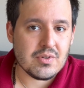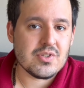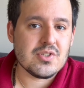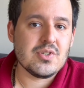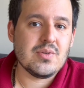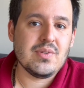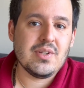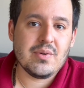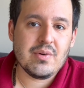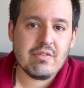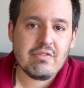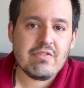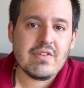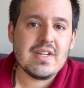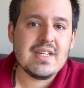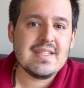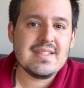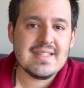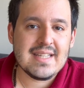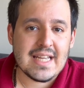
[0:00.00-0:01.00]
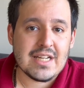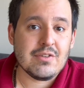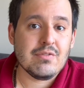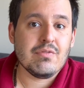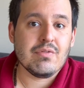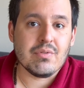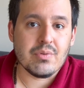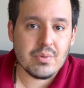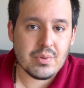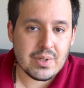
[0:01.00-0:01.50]
So the graffitis kind
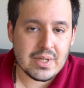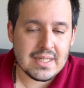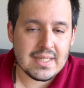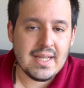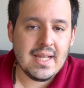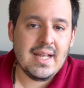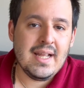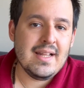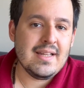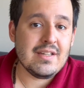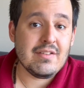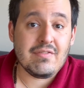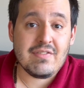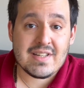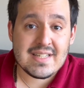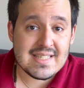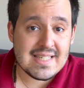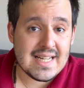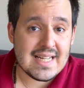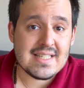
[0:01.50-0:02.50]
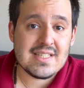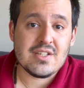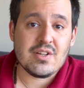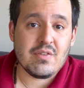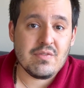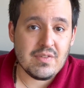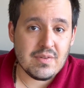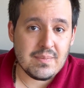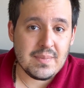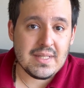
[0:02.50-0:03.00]
of ruin the facades of
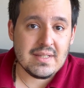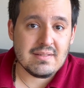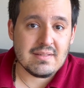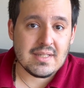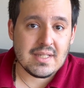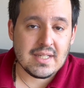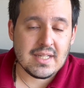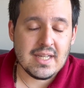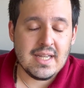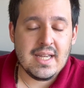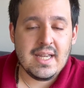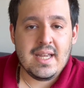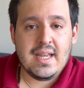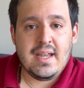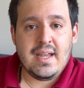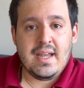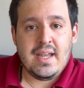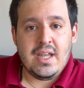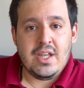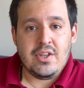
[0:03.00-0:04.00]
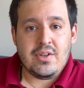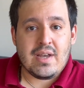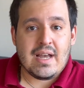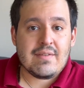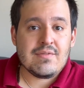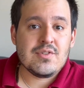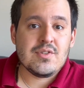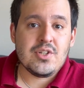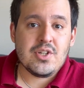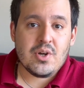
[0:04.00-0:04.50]
the building. You have
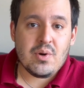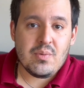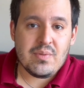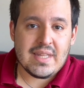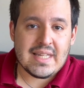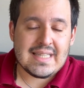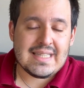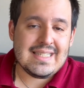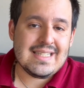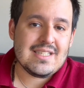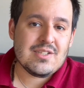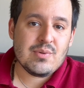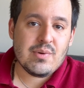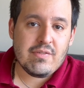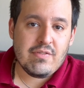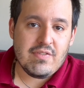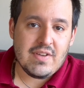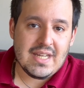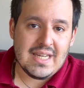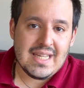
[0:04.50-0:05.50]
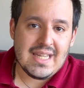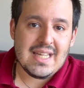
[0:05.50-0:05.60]
to know that this graffiti